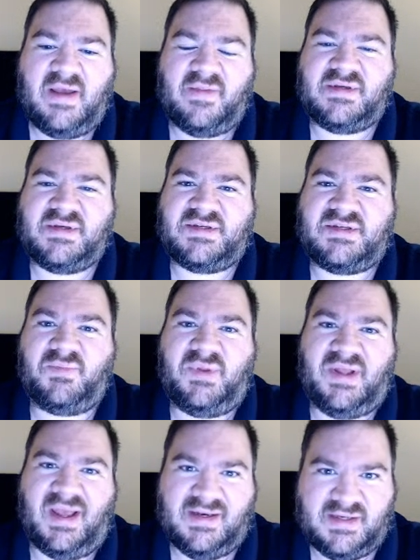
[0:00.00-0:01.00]
This is
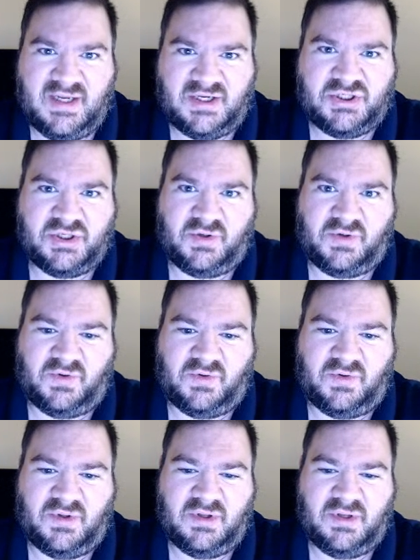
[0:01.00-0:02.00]
simply
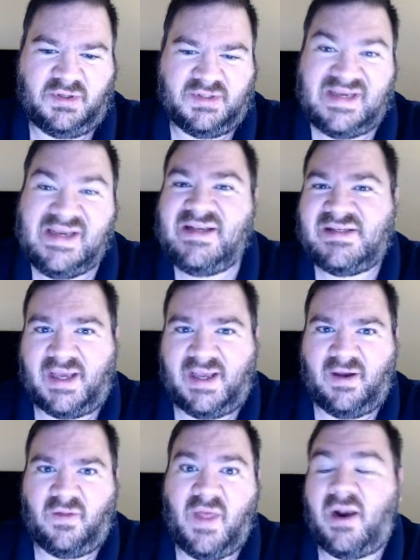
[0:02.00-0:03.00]
additional
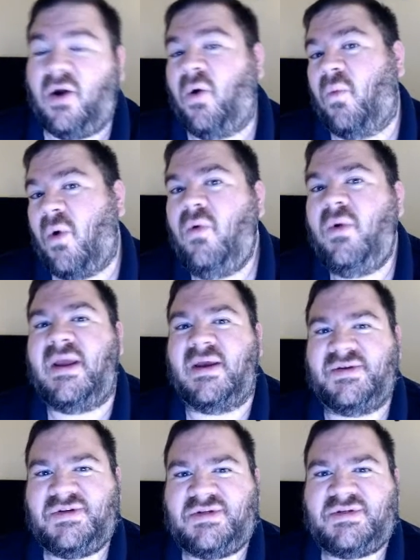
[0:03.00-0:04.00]
detail that
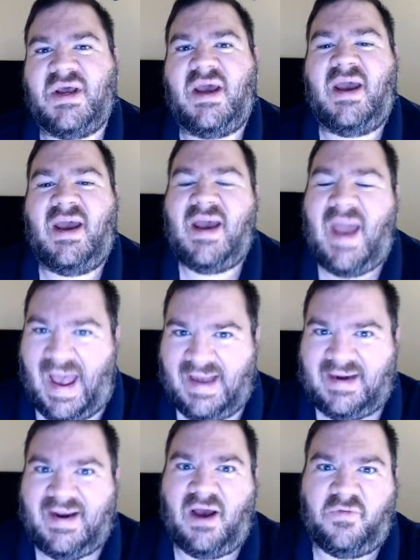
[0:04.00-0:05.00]
Herodias
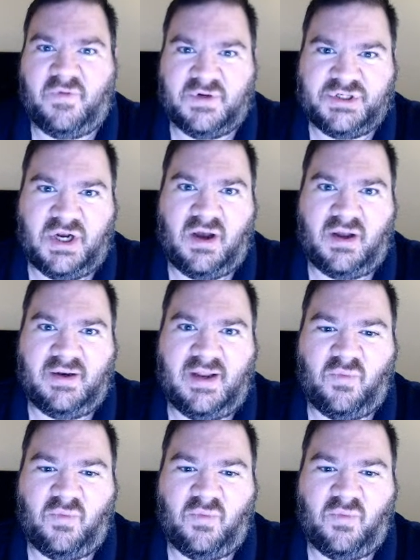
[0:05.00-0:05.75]
had it out for John.